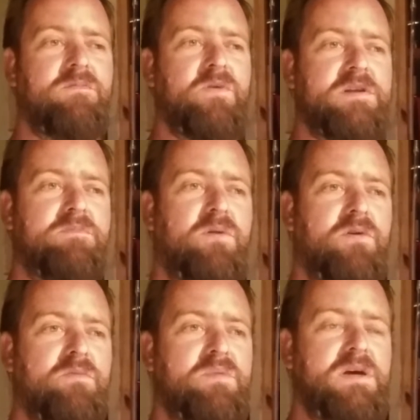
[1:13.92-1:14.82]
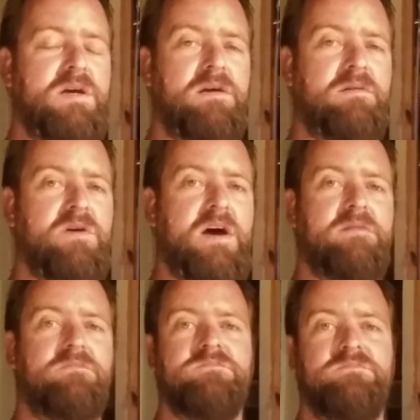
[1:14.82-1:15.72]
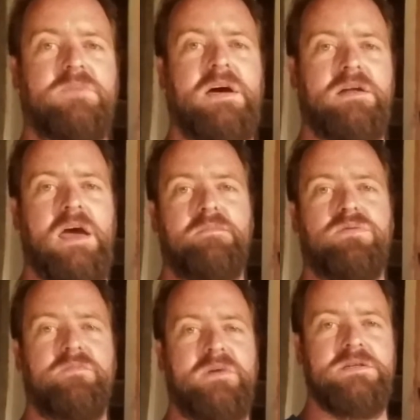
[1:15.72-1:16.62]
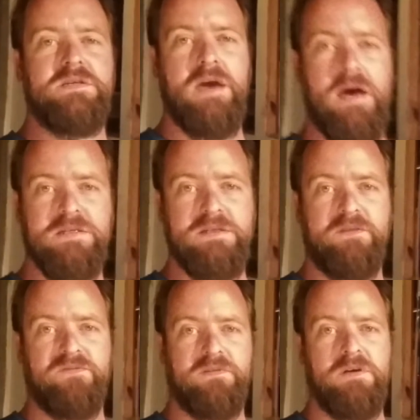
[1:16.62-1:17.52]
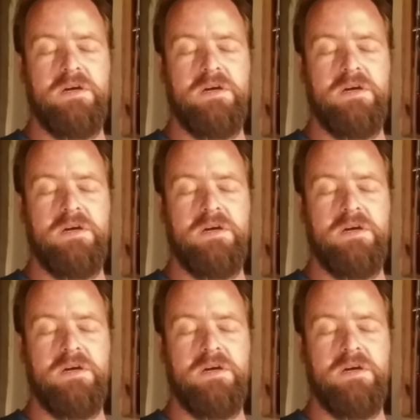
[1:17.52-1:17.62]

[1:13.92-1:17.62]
went to pour a beer, and I had ample amounts of gas left.